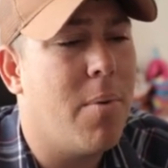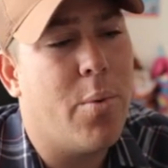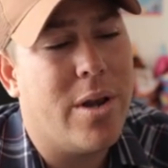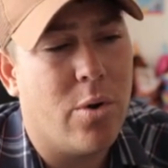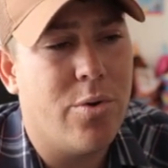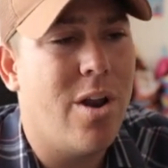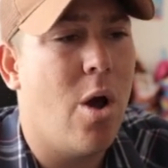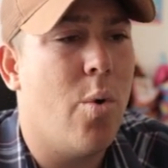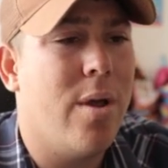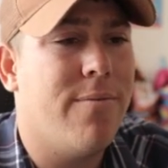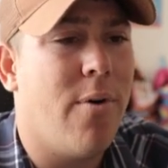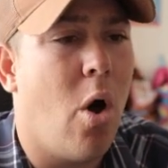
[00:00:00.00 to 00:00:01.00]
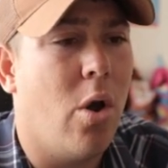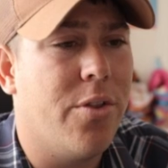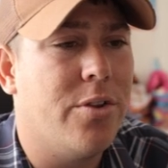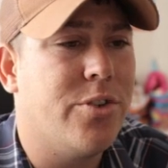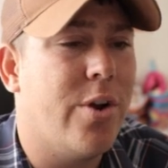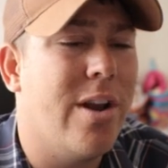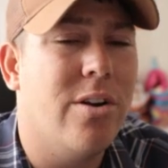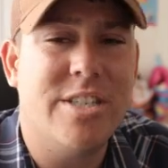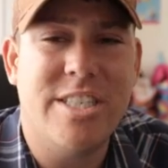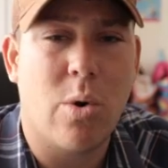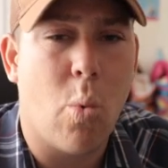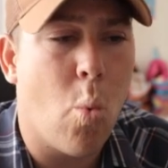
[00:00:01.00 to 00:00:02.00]
but we don't know if all those are
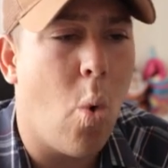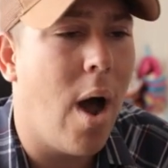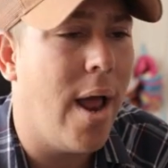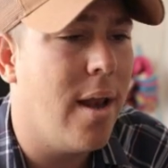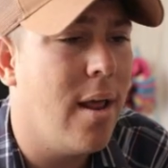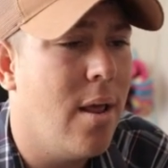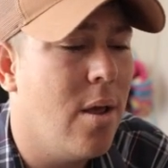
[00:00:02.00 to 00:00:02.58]
energies or what.